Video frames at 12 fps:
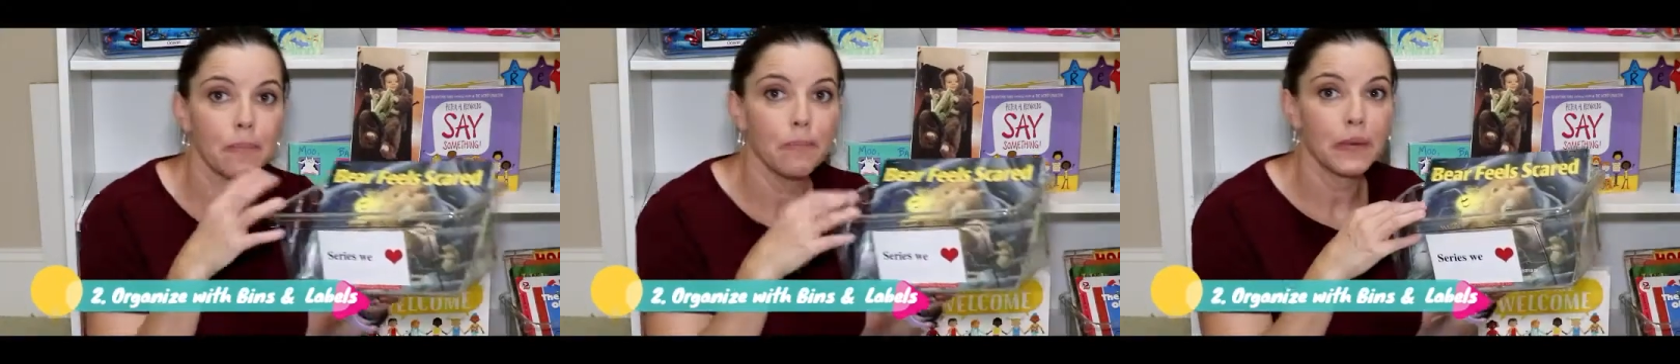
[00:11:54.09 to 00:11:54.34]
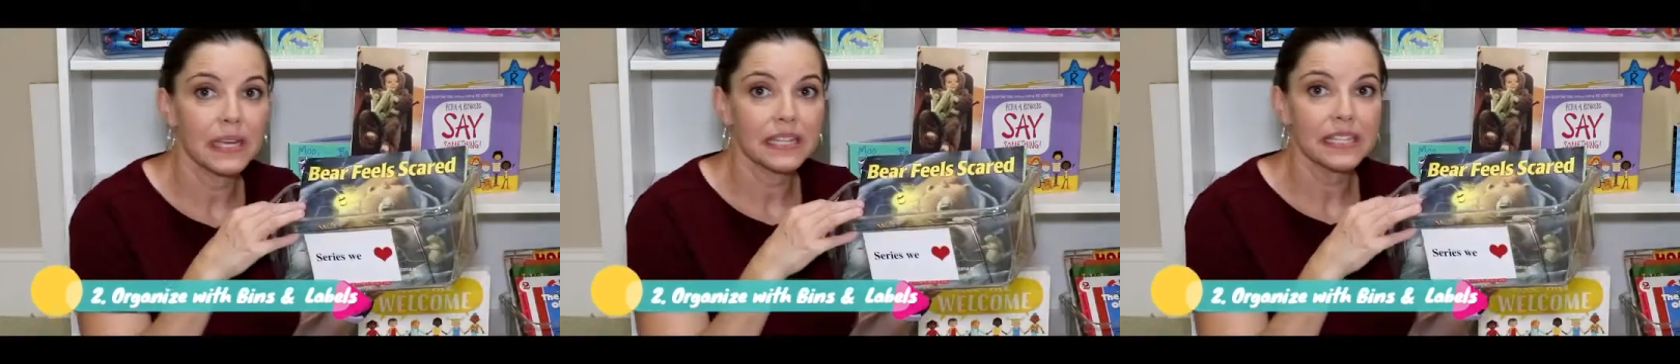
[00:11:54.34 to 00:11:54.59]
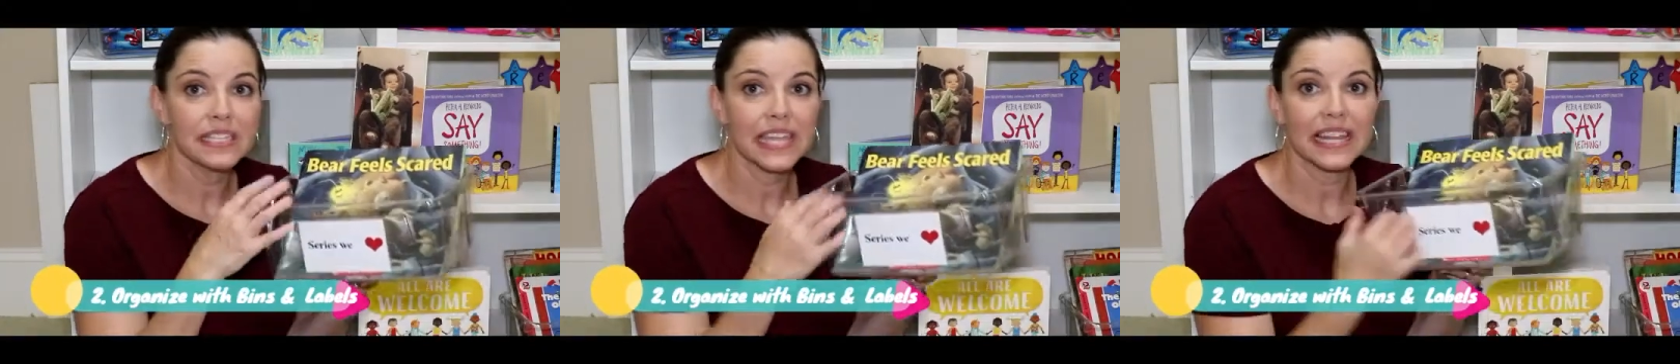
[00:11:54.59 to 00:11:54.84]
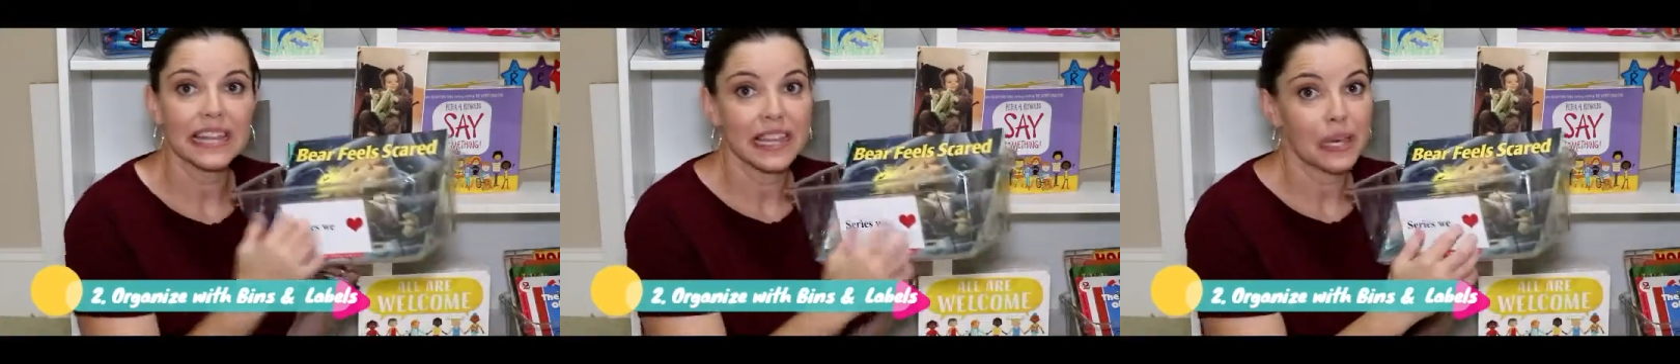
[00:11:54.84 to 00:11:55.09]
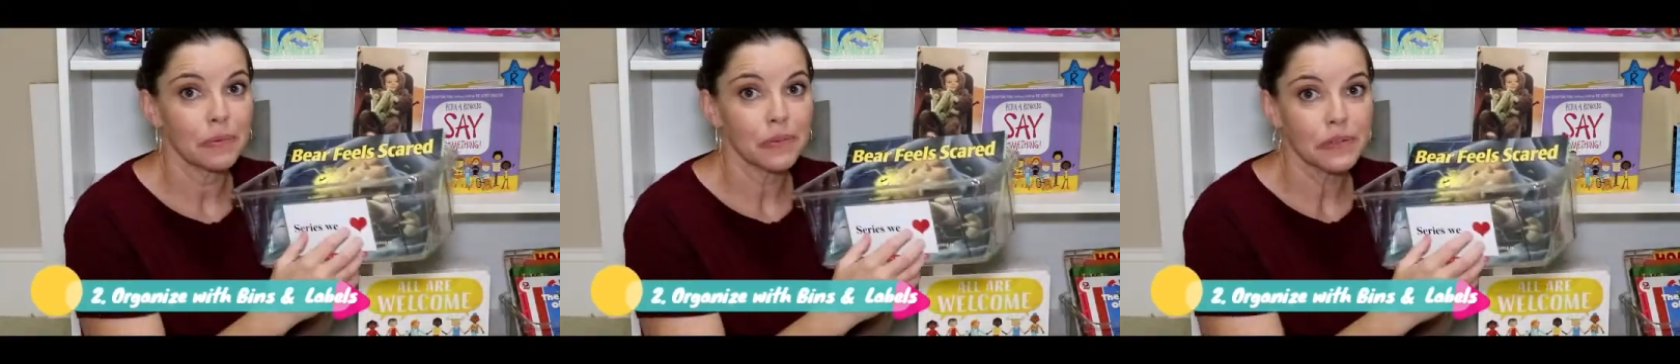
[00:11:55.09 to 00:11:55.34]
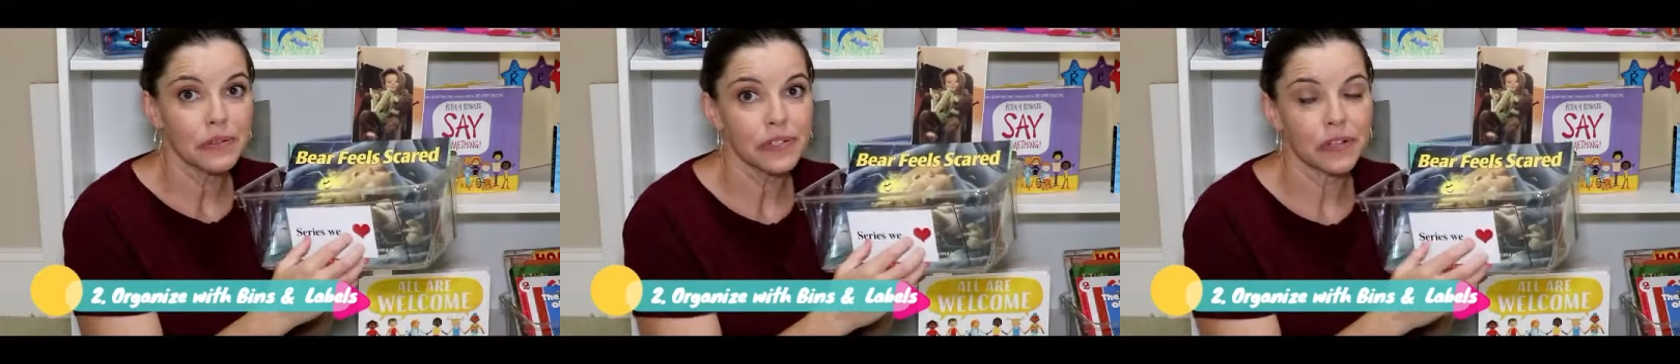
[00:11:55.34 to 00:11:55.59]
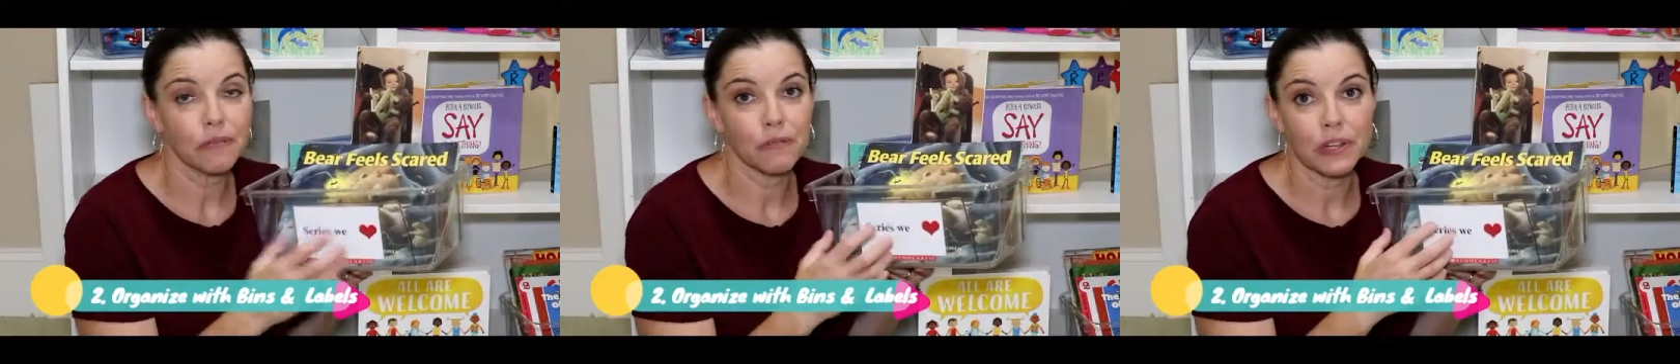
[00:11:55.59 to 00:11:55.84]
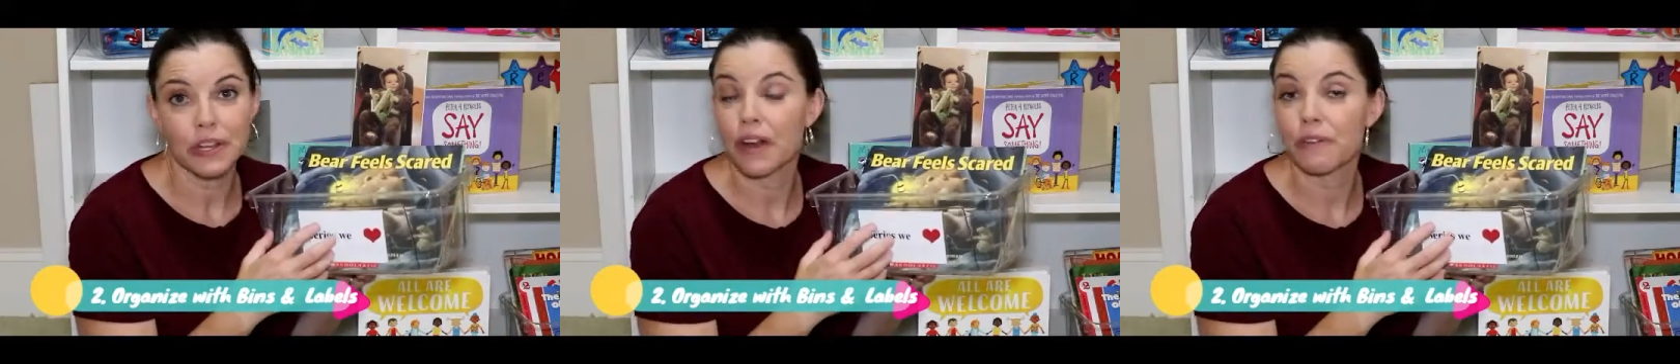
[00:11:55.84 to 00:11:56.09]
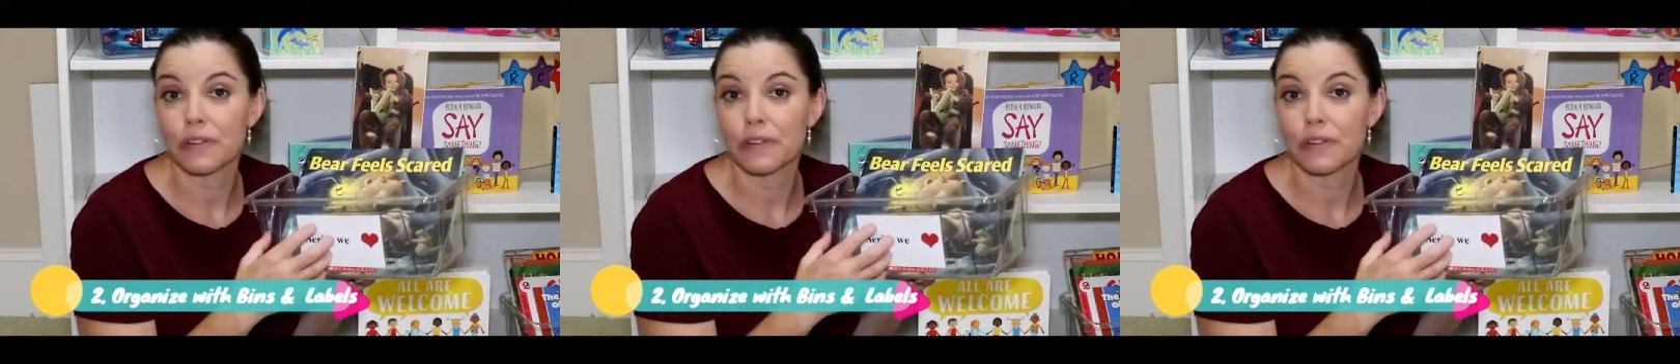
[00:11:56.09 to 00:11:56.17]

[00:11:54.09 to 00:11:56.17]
Bins and labels are